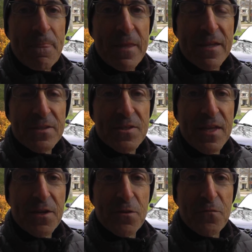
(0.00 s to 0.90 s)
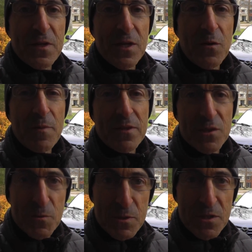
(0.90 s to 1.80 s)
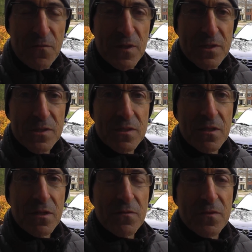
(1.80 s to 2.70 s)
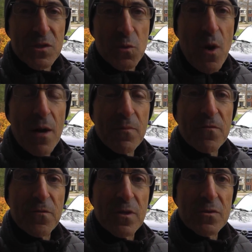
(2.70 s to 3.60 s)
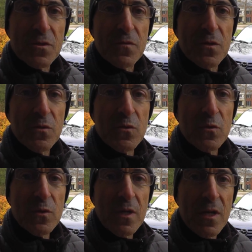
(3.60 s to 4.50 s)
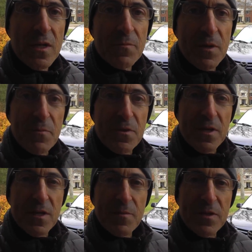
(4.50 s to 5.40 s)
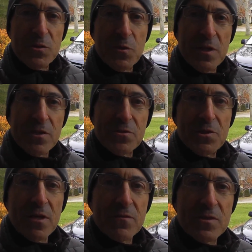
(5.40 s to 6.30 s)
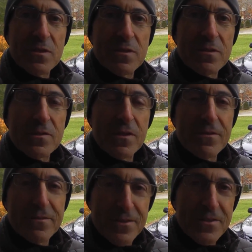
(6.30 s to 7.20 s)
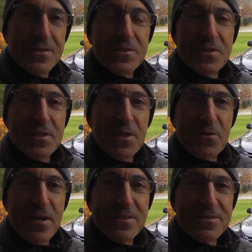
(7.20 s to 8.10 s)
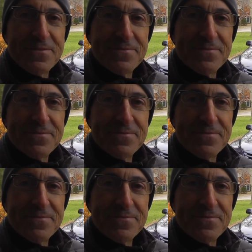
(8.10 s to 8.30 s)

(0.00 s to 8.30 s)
get to that other video about the specifics of the swap for those of you who might be thinking about doing it yourselves. So, see you later, guys.